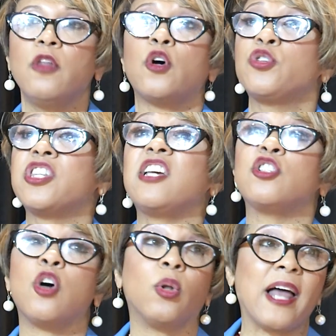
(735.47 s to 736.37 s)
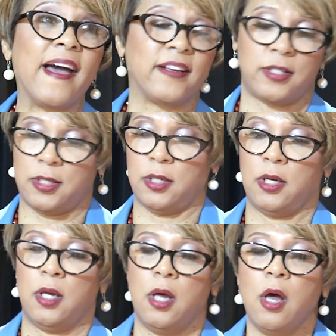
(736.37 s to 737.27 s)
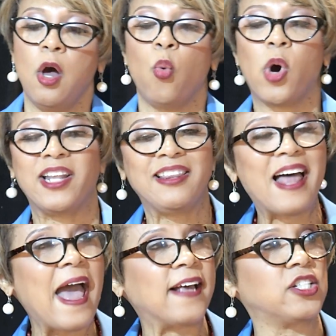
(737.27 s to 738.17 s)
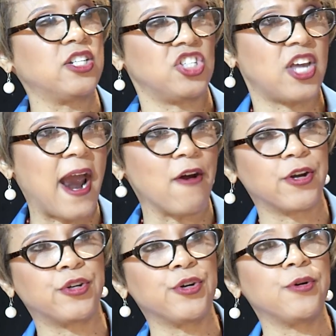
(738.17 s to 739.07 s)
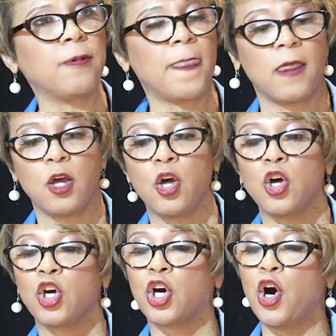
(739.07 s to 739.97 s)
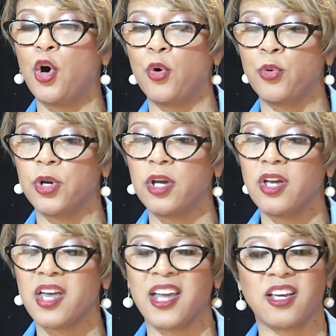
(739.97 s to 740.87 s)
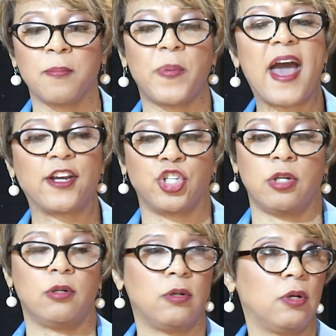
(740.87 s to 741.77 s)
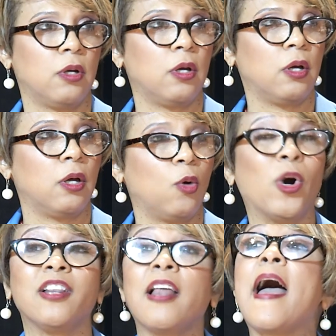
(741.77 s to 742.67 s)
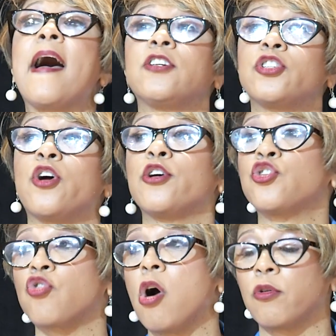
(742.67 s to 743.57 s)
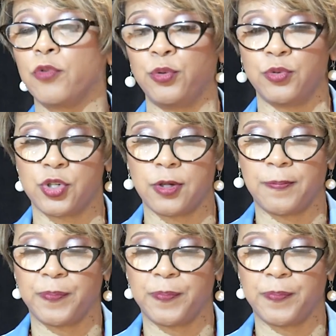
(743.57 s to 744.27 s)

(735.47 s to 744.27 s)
Those things don't last. What lasts is character, code, and compassion. What lasts are strong roots.